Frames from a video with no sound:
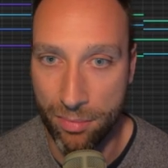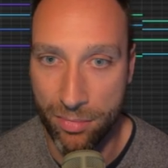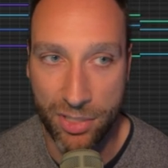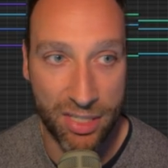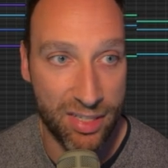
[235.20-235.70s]

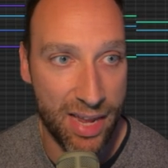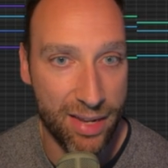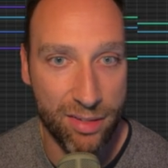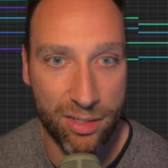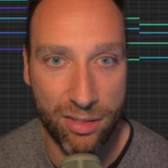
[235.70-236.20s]

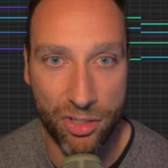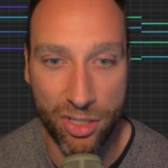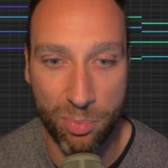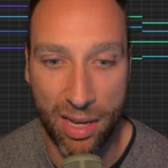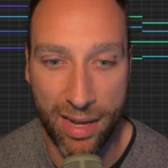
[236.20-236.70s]
sustains,
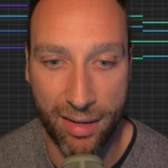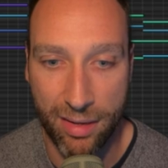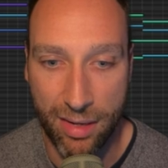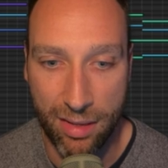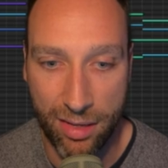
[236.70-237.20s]
just playing
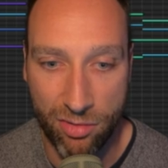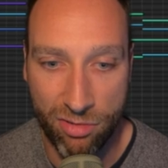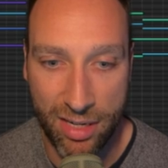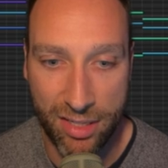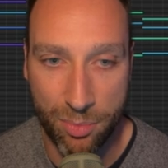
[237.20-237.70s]
these
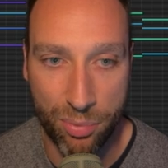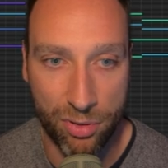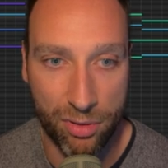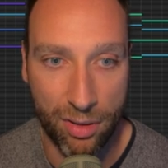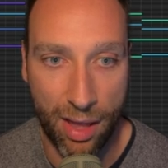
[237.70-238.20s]
really
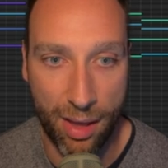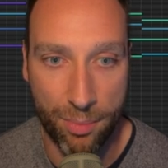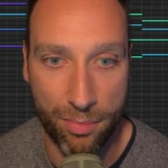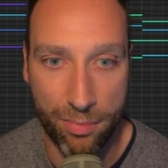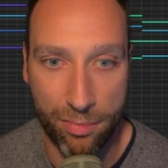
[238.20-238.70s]
simple
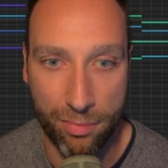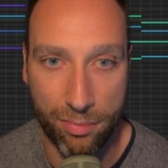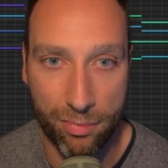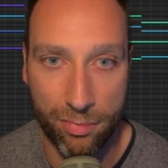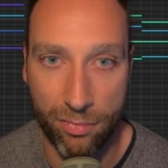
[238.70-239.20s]

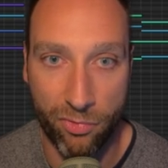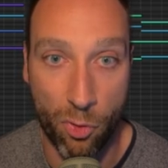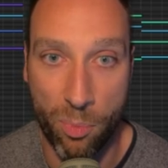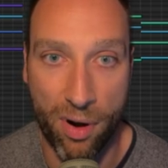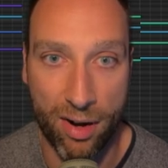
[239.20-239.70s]

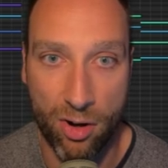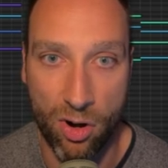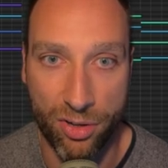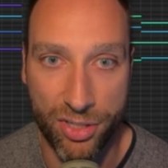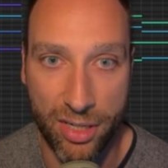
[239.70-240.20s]
4-part
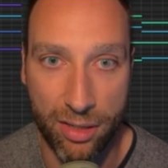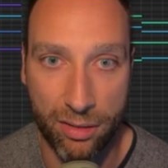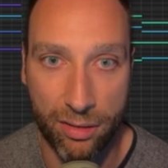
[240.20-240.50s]
chords here.